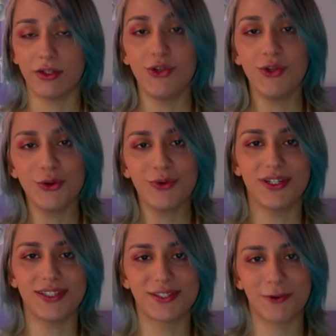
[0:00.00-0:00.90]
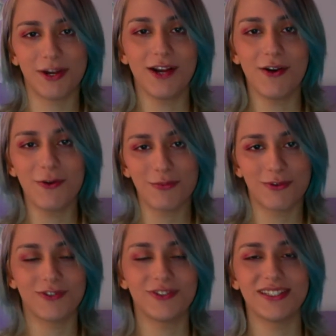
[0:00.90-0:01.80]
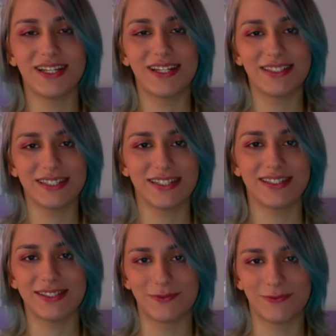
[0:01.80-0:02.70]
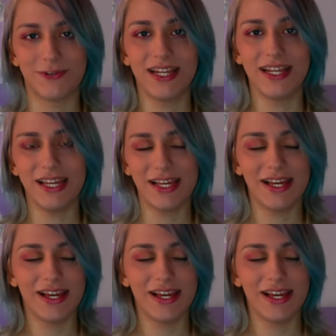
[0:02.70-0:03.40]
you know, it's a really long process. It's really